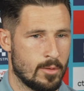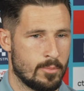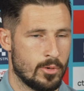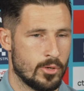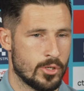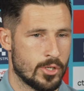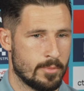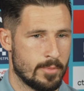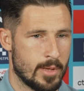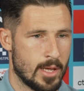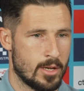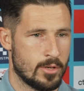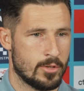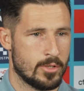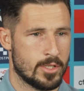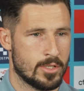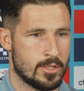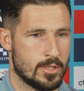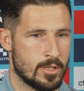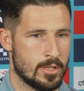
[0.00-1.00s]
pushing
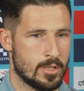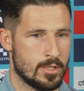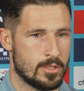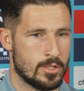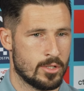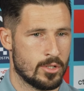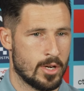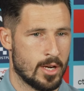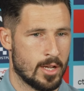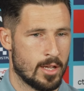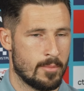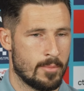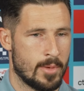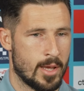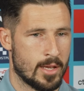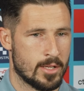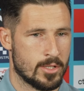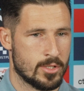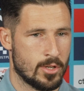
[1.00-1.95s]
boundaries to try to get back.